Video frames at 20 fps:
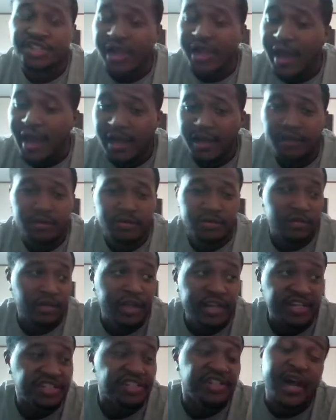Shaq,
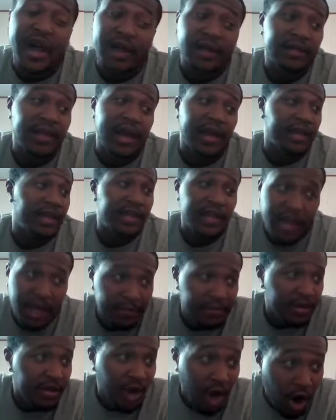he's Shaq like he can't
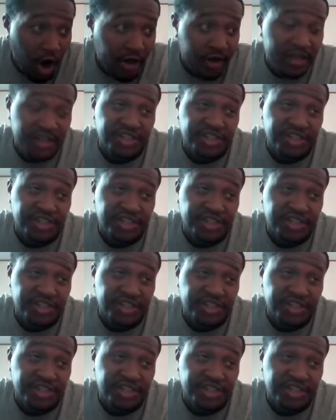be guarded.